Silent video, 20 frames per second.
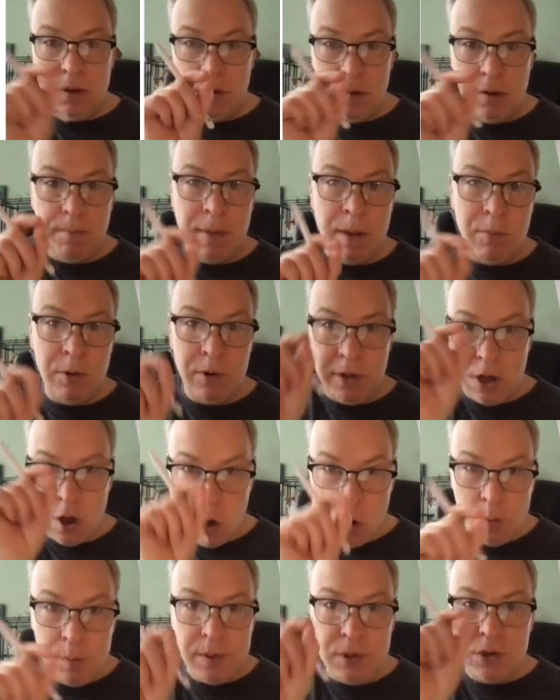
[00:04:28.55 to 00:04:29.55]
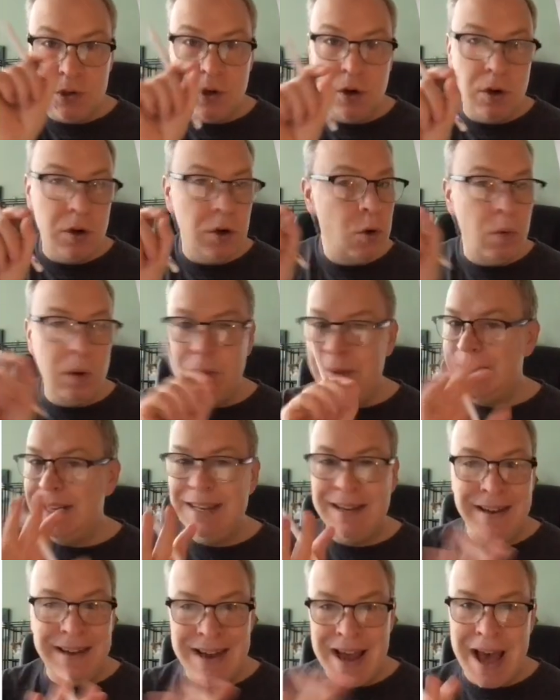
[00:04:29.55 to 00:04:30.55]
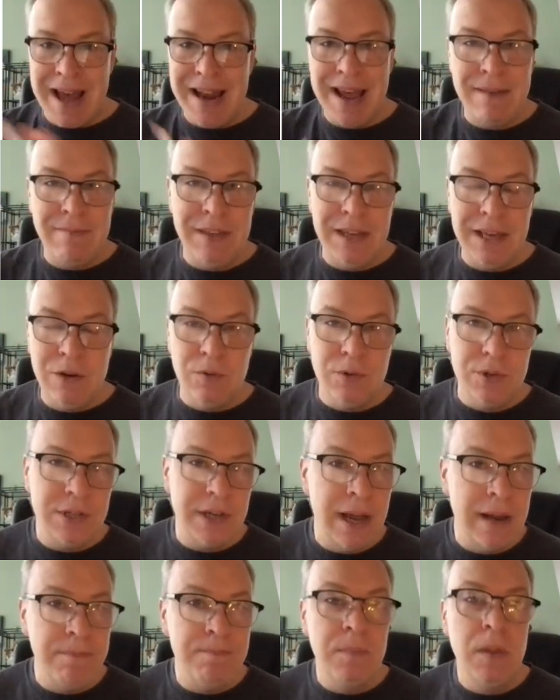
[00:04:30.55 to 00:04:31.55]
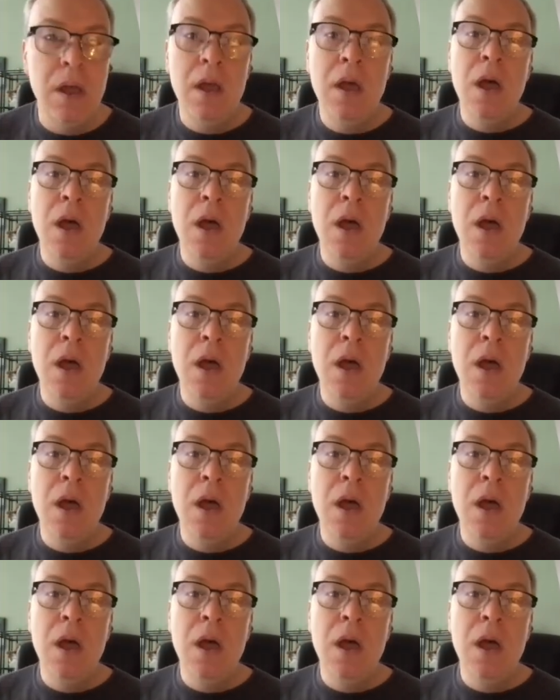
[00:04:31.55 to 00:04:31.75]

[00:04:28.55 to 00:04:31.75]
Remember the open circle when we did not have the equal sign?